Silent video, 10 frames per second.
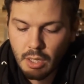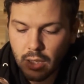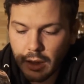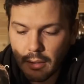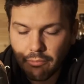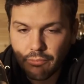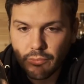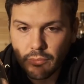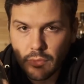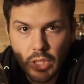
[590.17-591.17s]

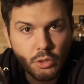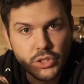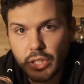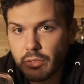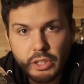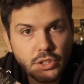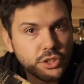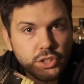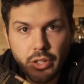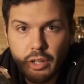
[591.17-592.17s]
Generally you're
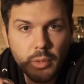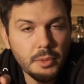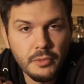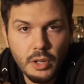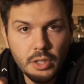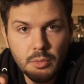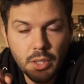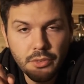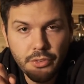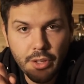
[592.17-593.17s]
just turning up the volume
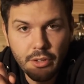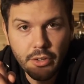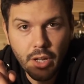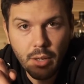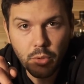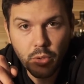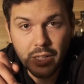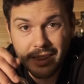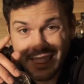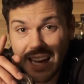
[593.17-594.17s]
on standard Knob
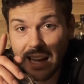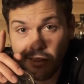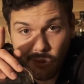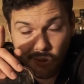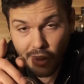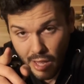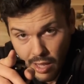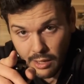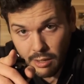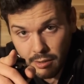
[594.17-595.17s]
Creek. That
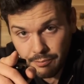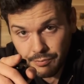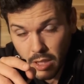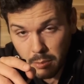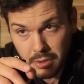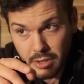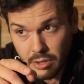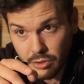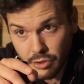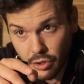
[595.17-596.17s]
said, a couple
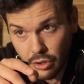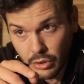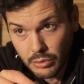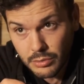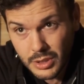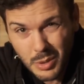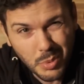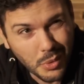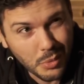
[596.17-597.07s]
years ago, it